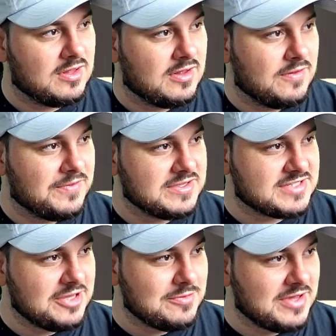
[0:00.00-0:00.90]
This
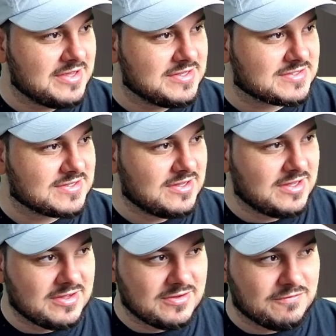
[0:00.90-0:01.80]
team has
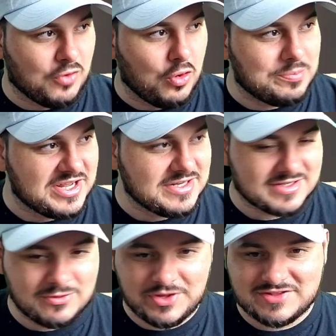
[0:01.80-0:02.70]
Volbeat
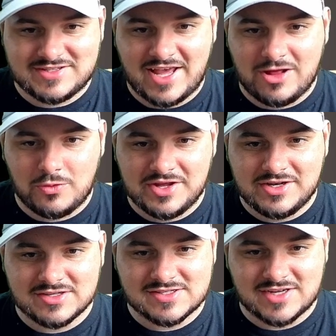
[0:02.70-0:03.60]
with
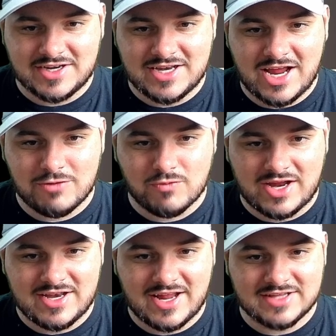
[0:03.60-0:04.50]
Tailwind, Sunny Day,
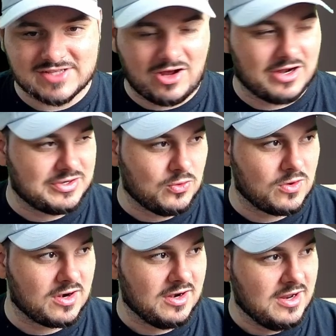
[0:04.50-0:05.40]
Rain Dance,
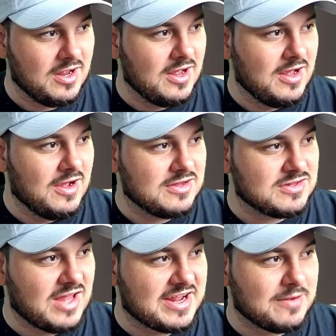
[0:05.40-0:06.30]
Encore.
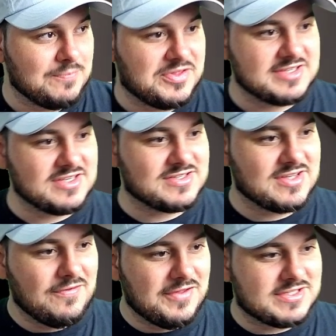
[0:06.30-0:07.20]
Like, this
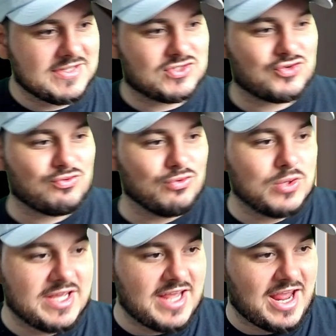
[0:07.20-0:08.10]
is
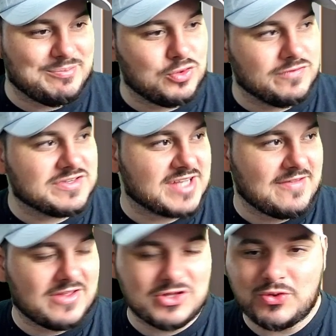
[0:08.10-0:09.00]
truly a
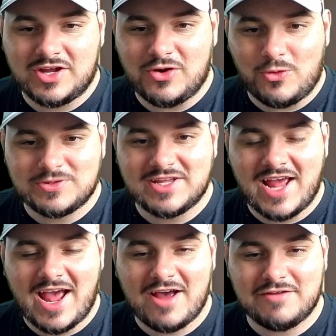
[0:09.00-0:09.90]
moveset that you can only
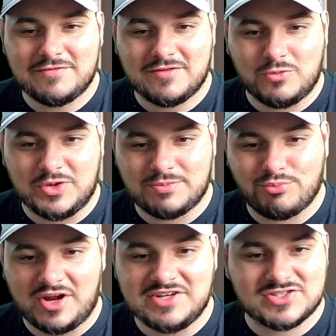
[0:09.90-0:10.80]
have with
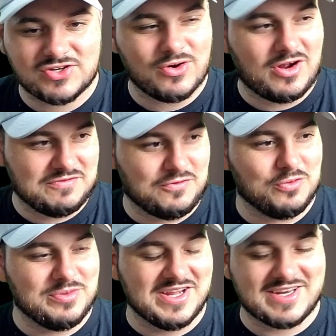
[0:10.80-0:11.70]
Prankster on
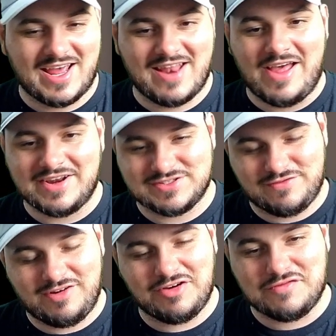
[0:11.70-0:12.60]
Volbeat, and that is
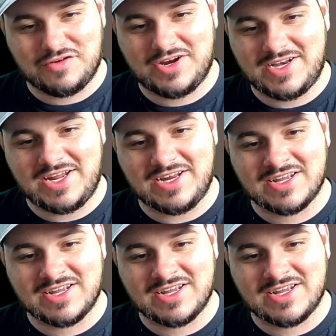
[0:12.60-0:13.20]
very, very neat